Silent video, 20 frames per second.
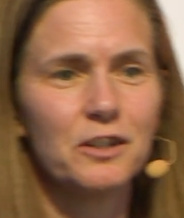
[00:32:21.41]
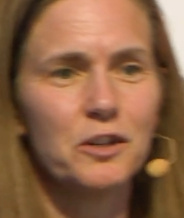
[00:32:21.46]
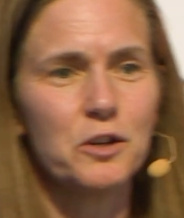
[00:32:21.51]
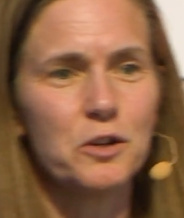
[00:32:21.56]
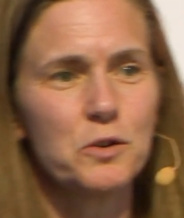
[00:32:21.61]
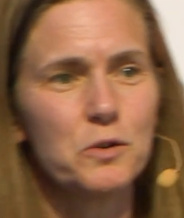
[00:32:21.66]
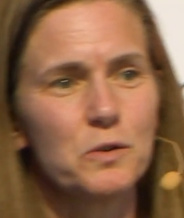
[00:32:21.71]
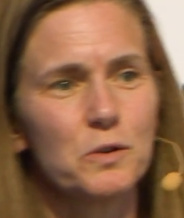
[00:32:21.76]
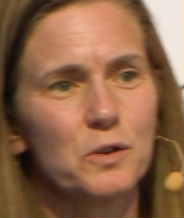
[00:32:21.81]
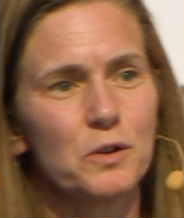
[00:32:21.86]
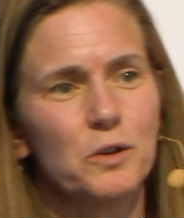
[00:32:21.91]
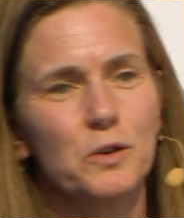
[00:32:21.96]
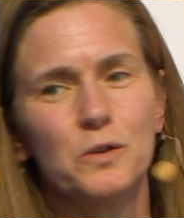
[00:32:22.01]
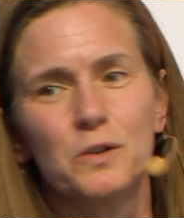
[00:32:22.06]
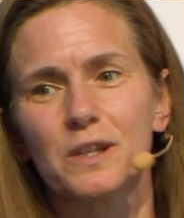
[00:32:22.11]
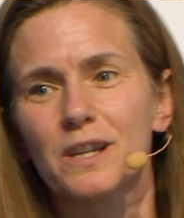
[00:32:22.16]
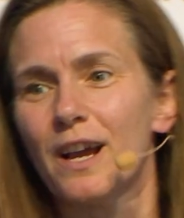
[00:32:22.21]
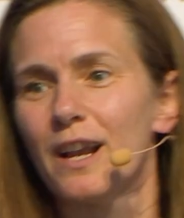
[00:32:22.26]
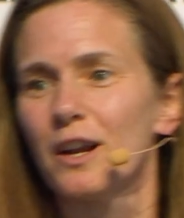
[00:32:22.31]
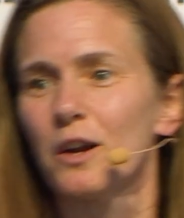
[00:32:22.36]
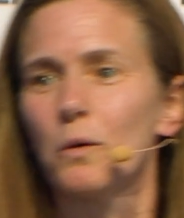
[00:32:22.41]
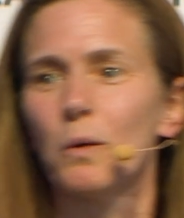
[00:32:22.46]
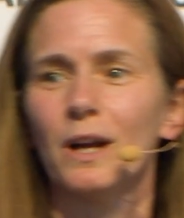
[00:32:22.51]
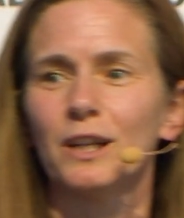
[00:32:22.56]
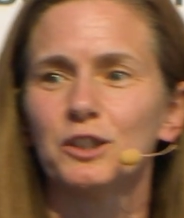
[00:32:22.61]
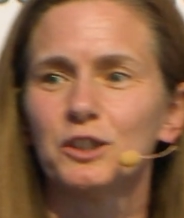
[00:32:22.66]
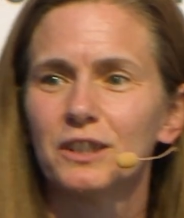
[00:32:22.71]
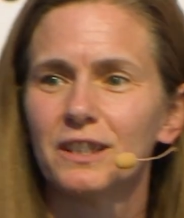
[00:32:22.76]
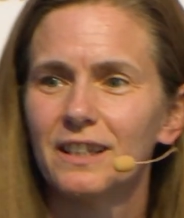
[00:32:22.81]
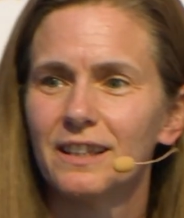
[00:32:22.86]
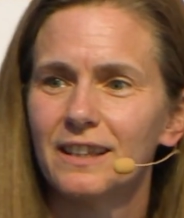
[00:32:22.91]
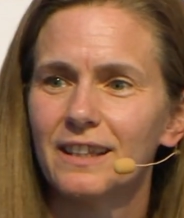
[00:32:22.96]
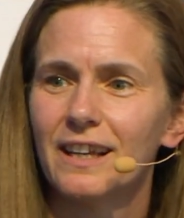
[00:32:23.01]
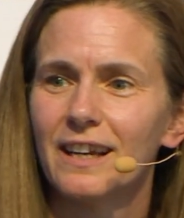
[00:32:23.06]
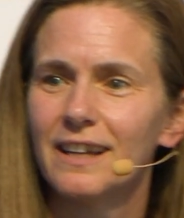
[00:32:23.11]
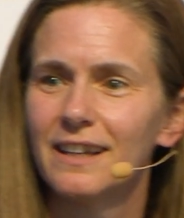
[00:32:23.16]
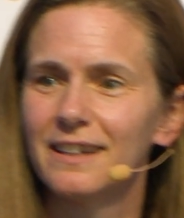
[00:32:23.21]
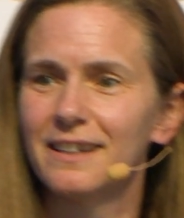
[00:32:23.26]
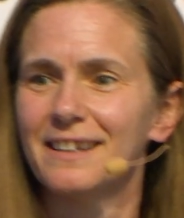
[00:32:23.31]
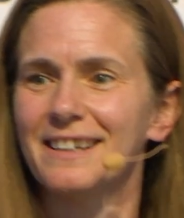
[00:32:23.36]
Who, who's got a question mm-hmm. that?